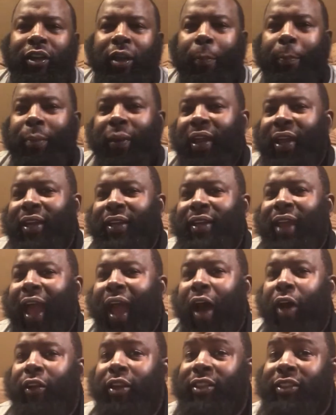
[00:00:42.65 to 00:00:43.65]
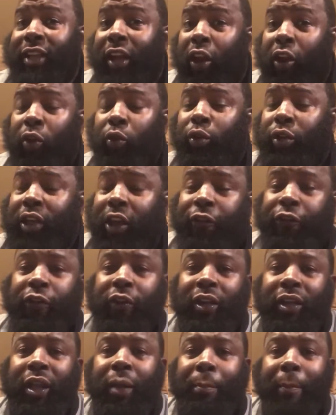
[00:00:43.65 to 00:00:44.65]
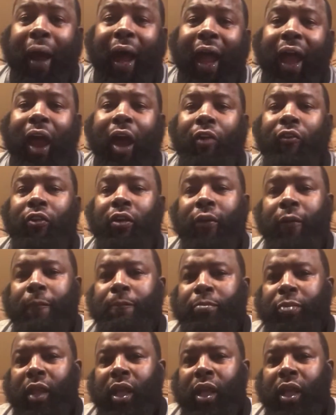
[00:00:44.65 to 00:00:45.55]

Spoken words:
the being down is a little different than my era.